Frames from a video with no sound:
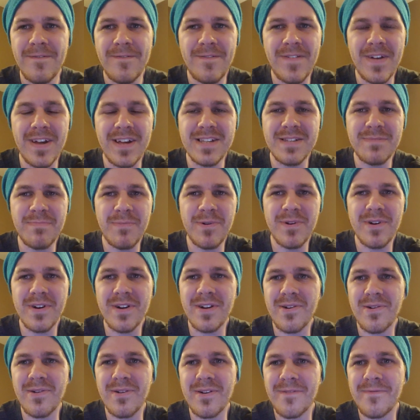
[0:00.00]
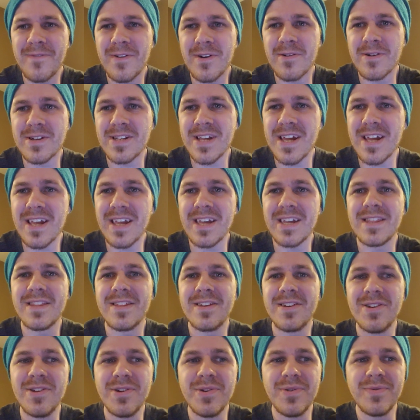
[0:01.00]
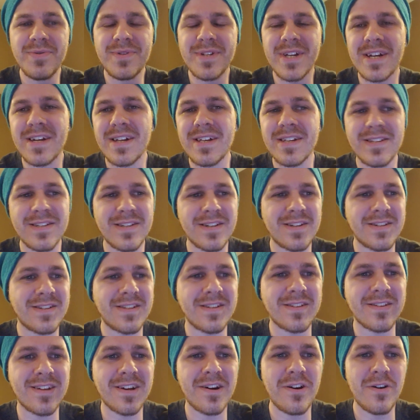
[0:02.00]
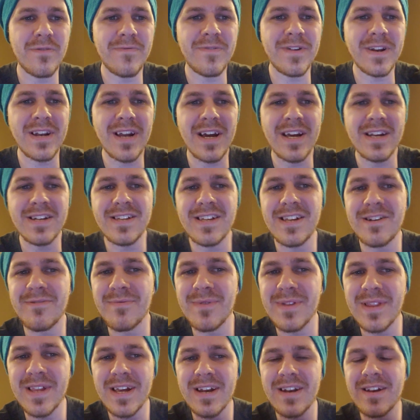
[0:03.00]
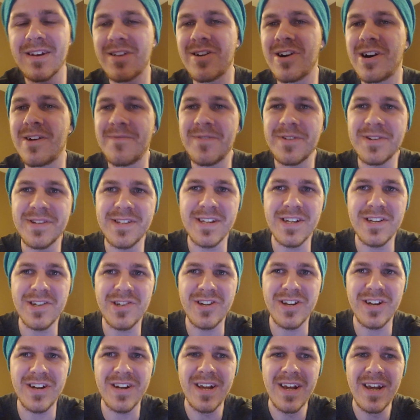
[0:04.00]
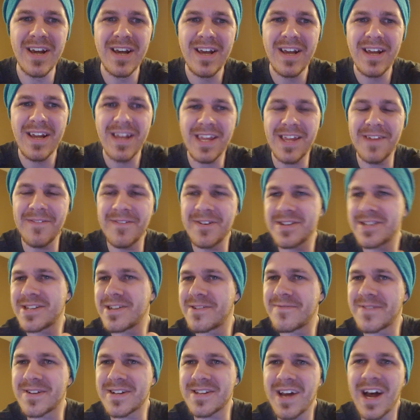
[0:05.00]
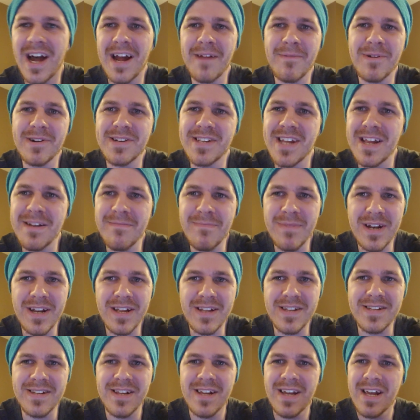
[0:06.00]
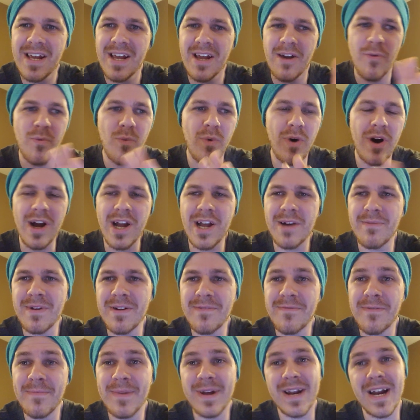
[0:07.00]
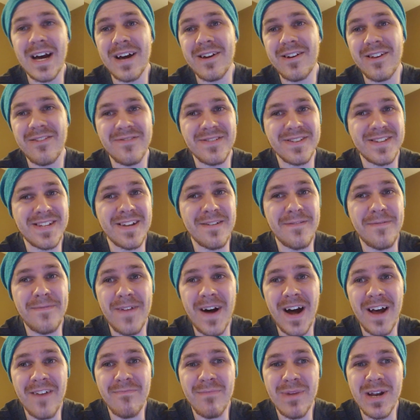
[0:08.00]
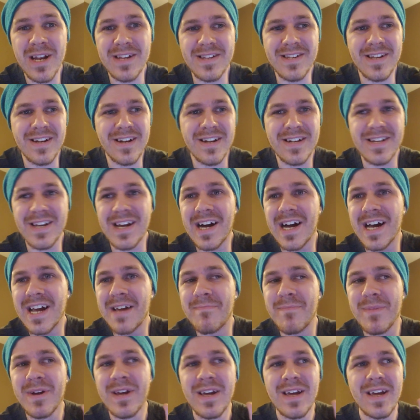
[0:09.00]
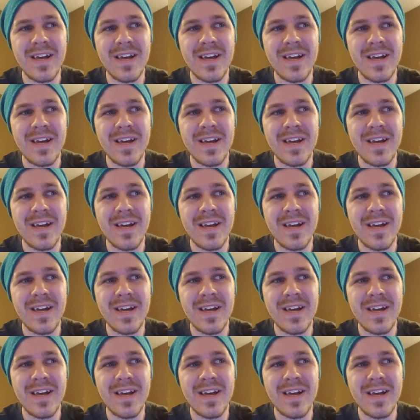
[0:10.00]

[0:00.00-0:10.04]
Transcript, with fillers: Facebook or if you're taking the news and it's just this COVID 19 related conversation, give yourself a timer 10 minutes, walk away from it. I would even say five minutes at a time.